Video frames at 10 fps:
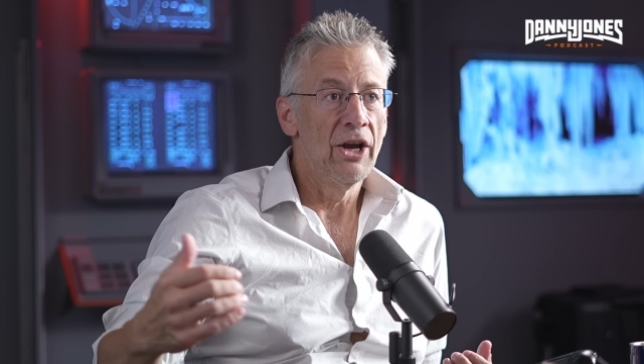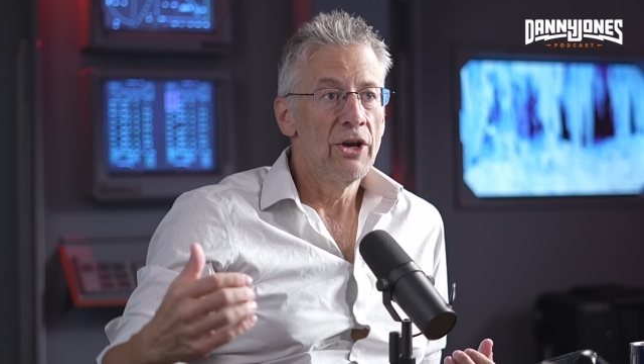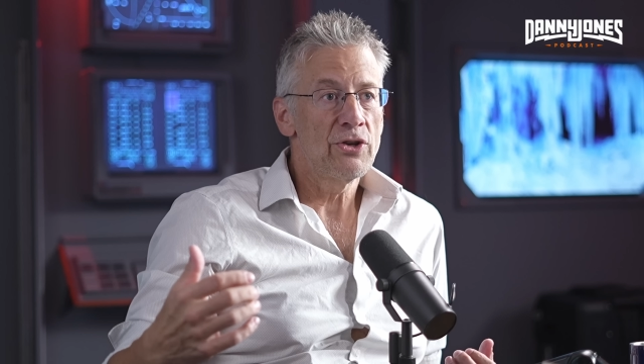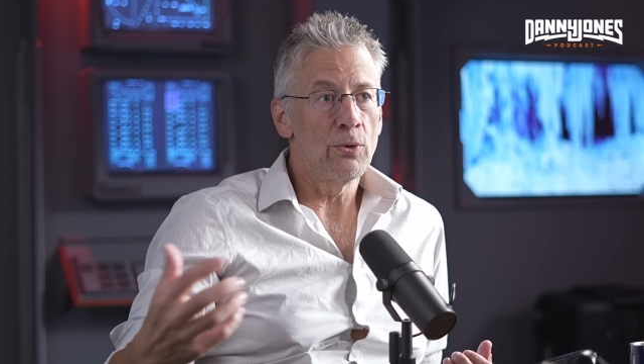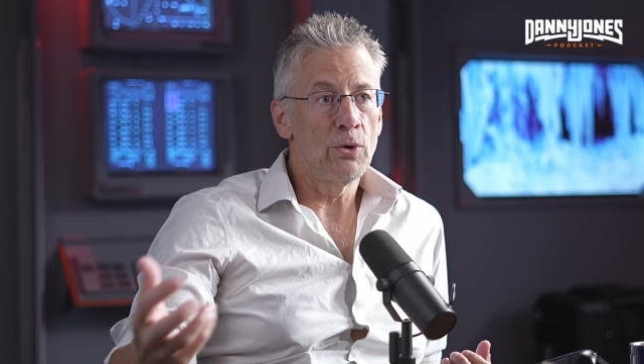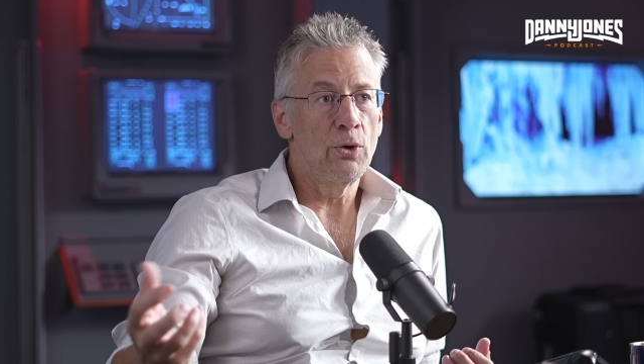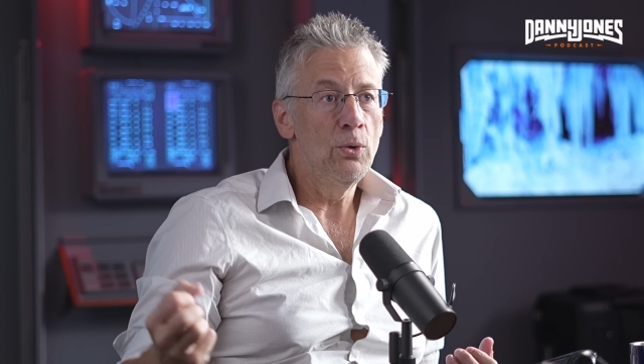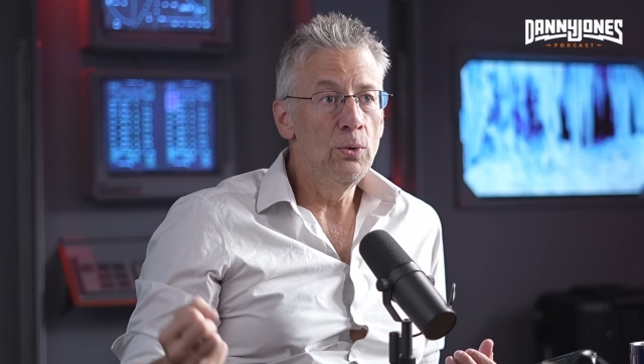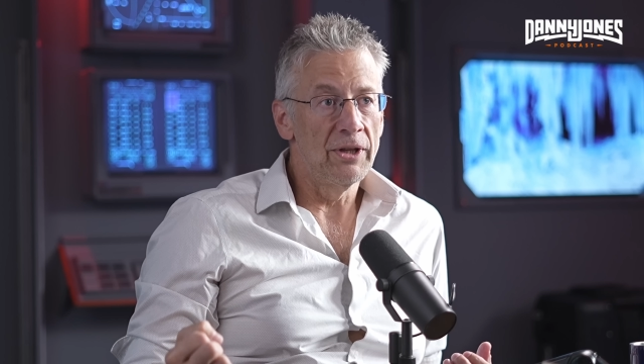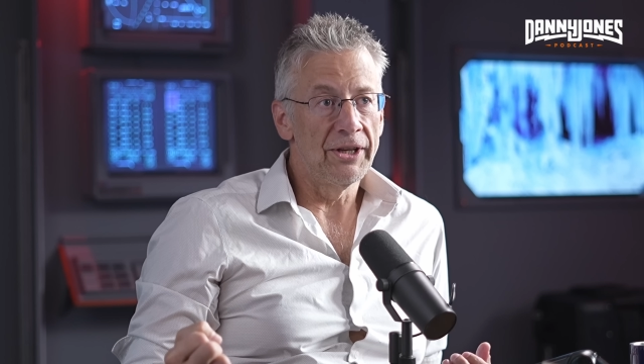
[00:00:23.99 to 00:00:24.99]
So
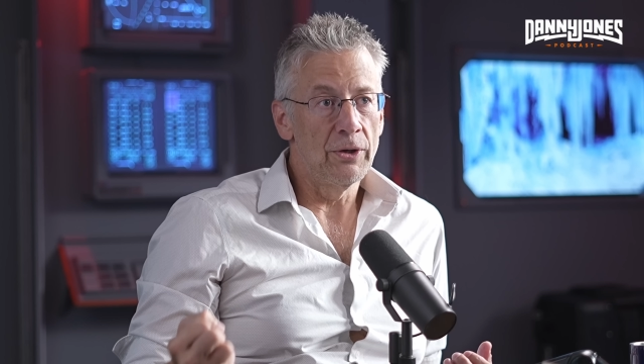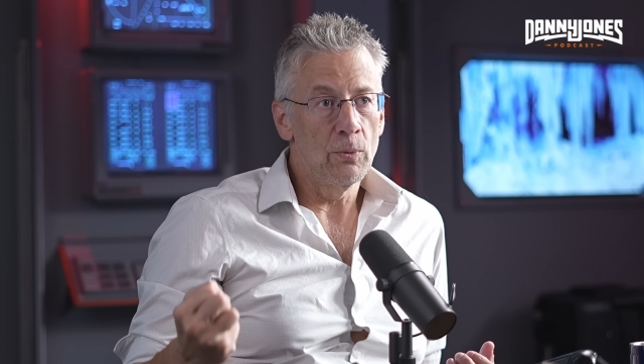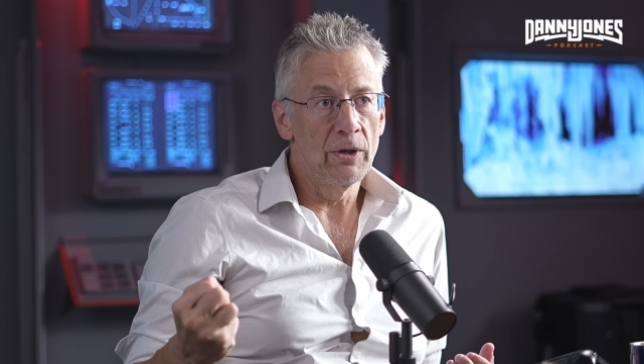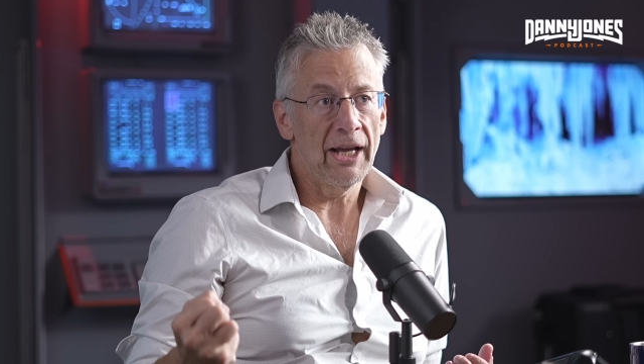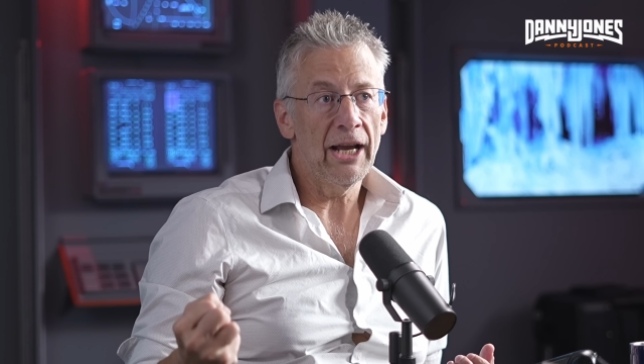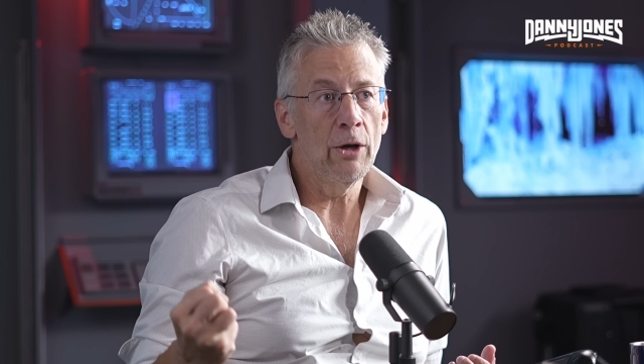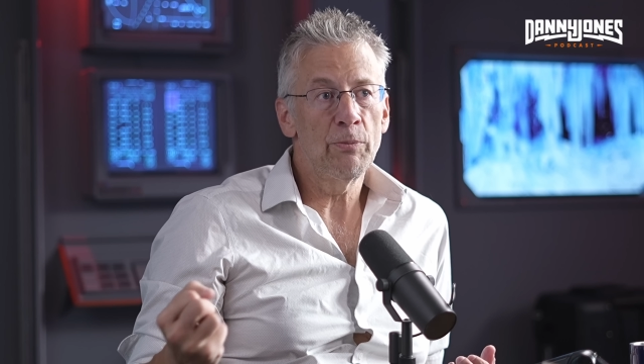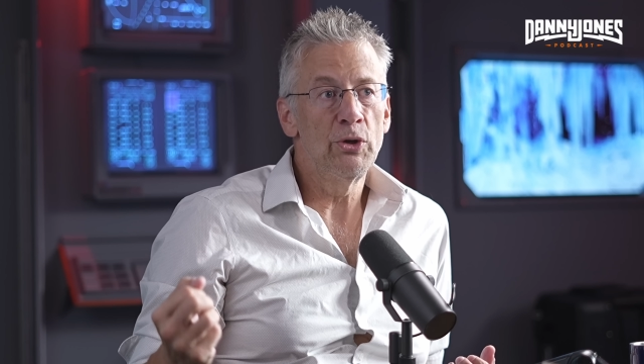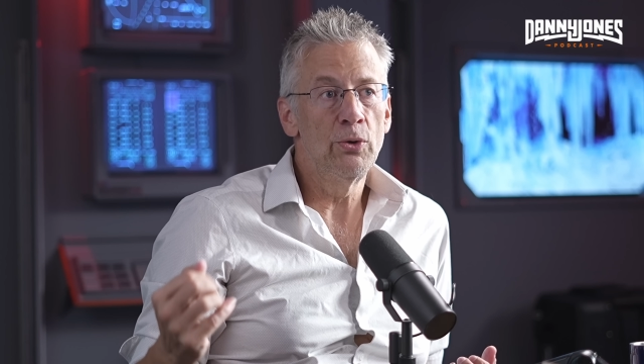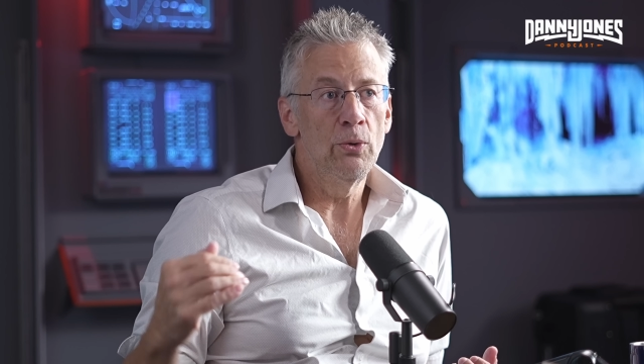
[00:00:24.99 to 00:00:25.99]
cooling will help
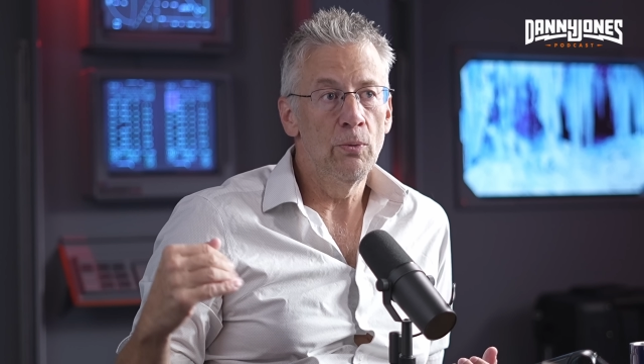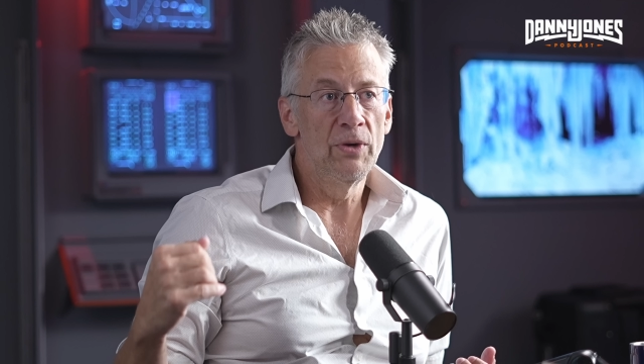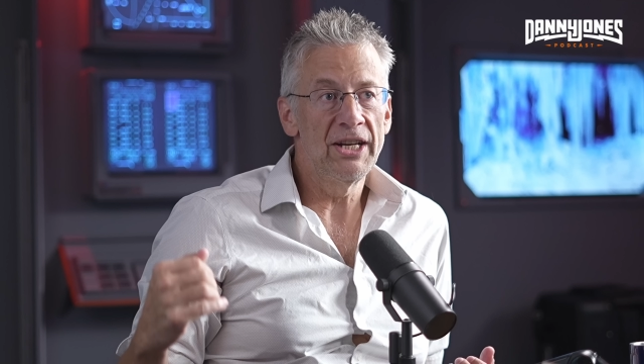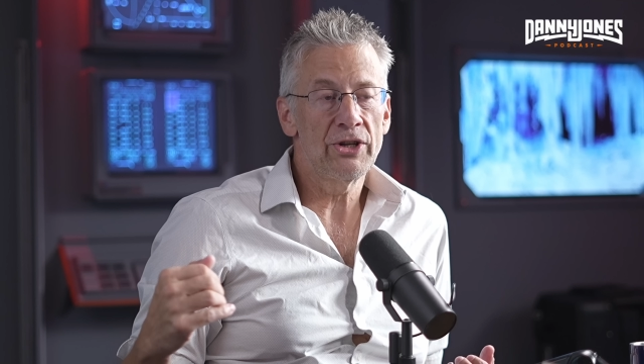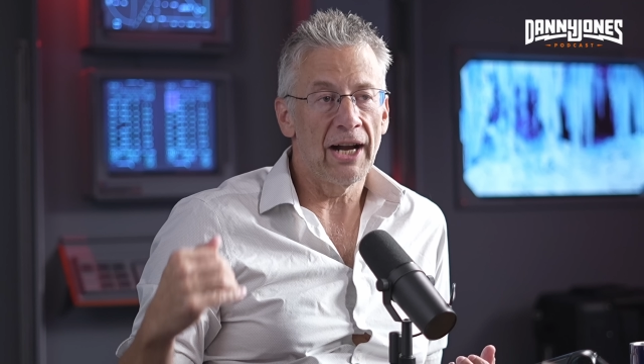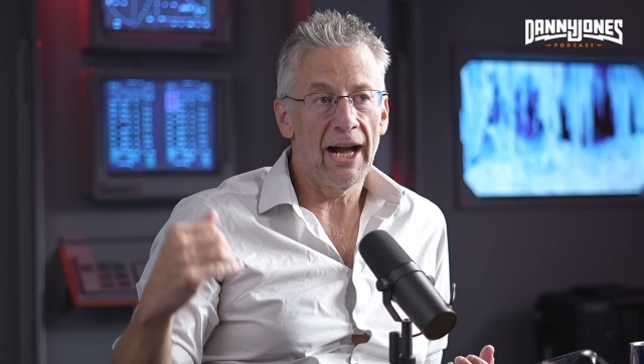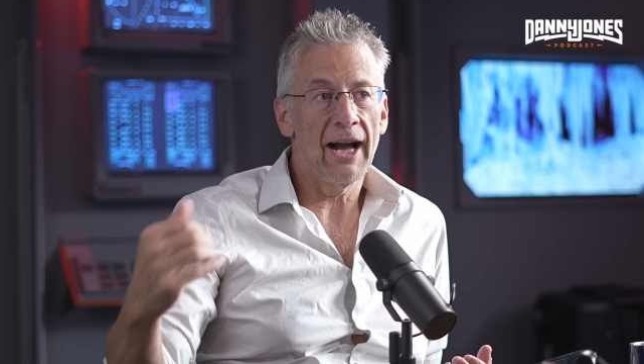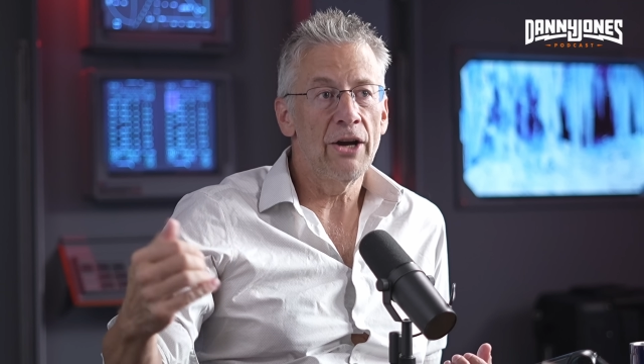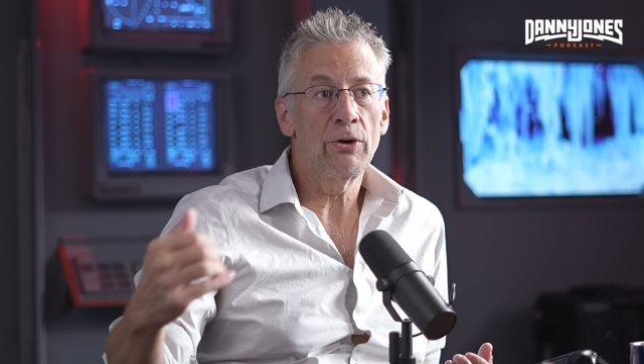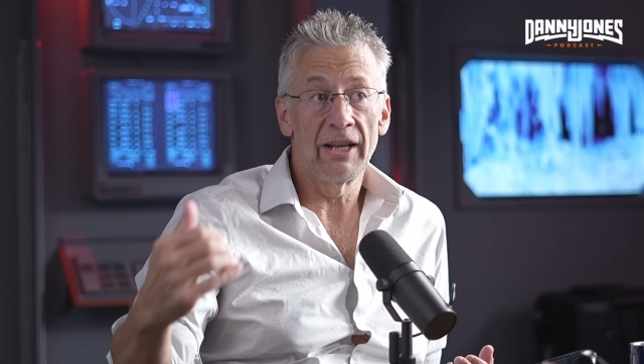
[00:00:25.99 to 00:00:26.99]
you reach a
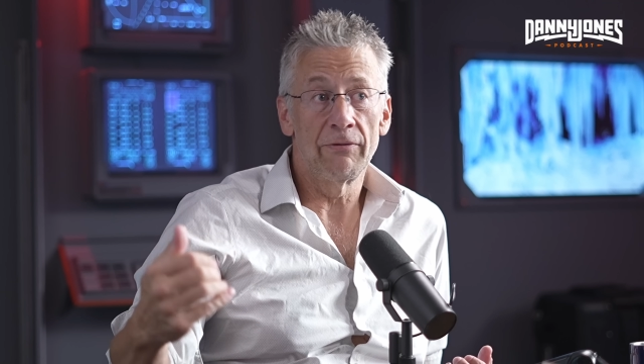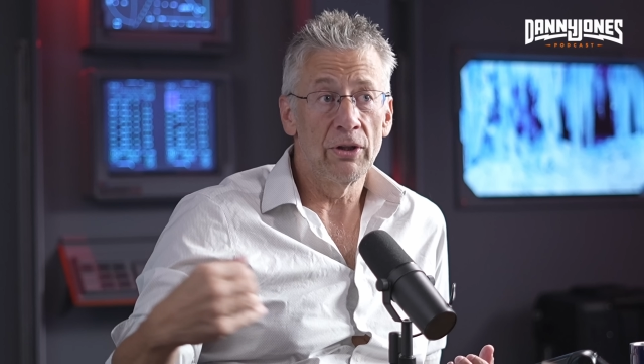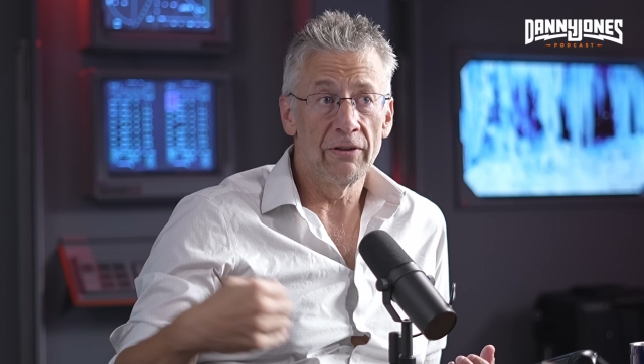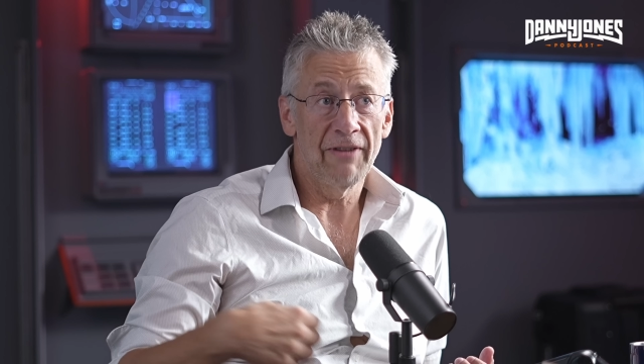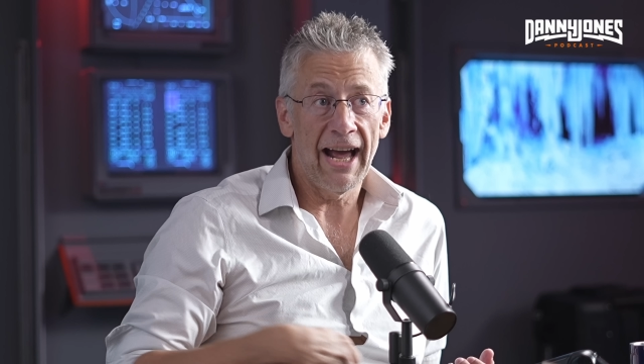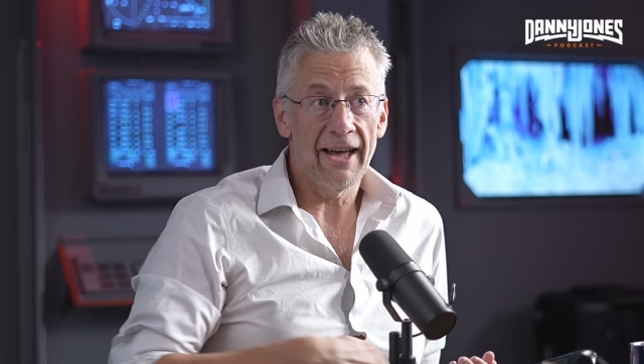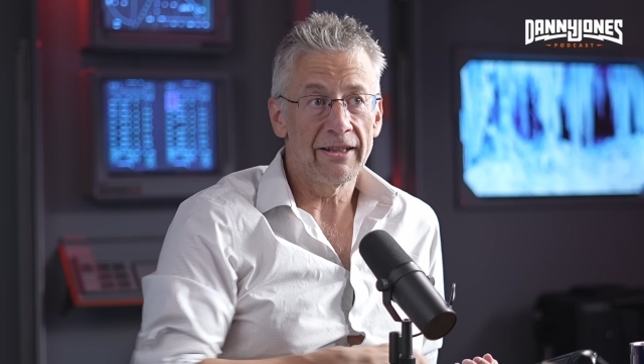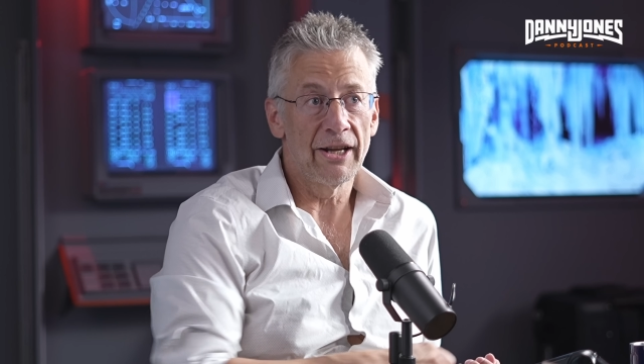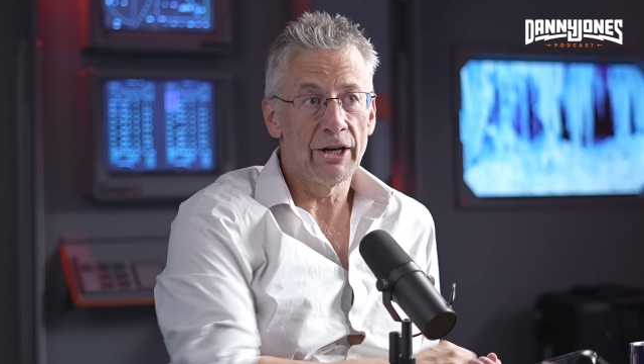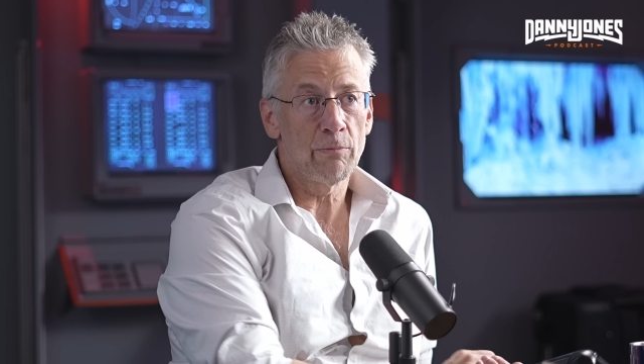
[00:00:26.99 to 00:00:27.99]
higher level of
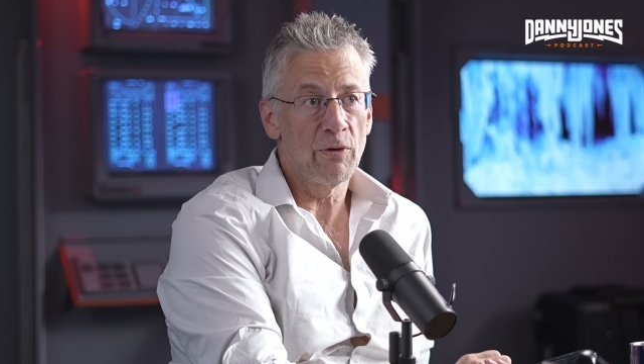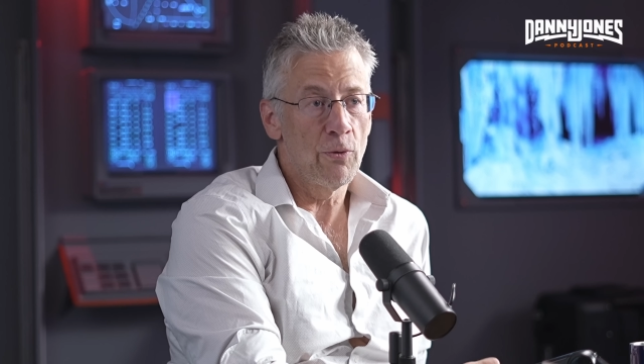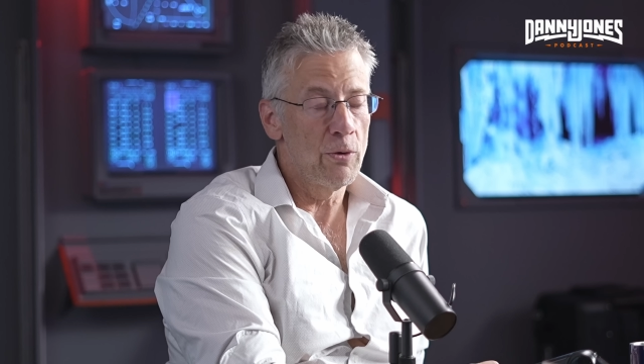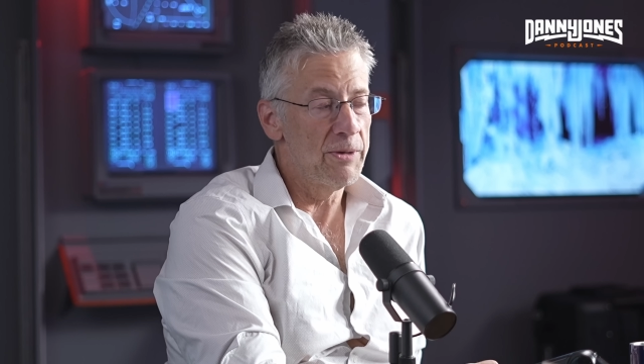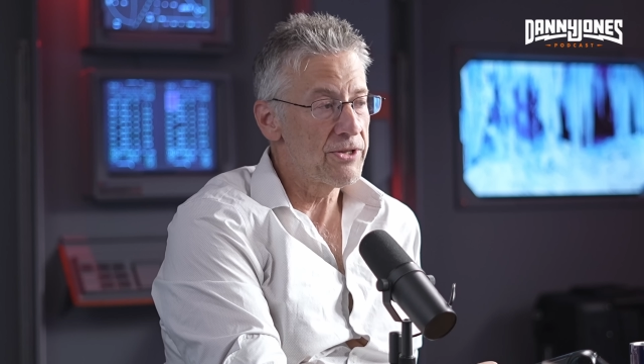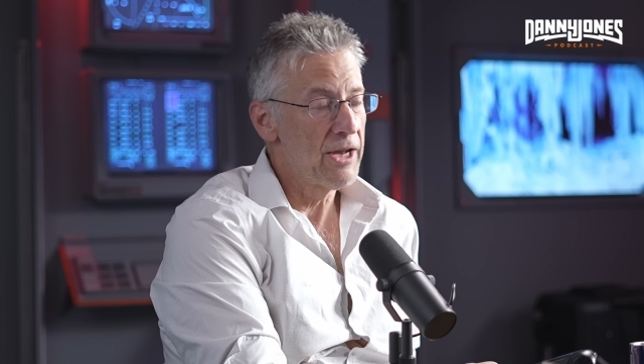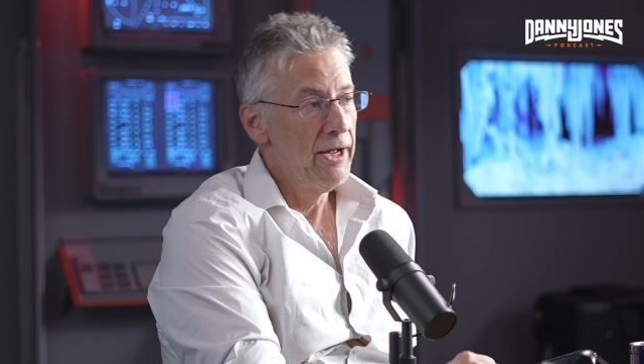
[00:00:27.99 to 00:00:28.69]
athletic performance.